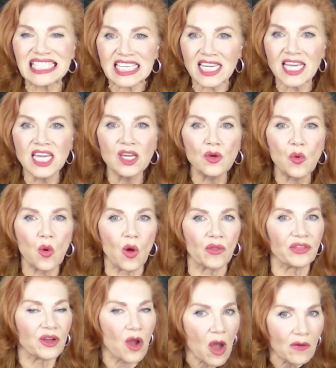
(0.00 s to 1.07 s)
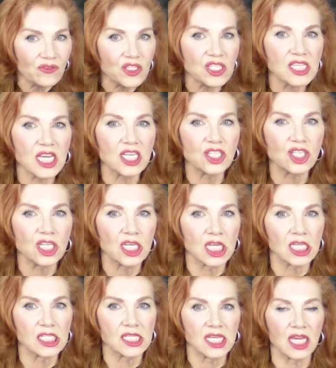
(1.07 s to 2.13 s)
It's equal. The conversation
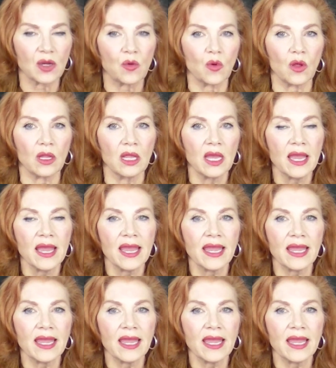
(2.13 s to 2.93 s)
is equal.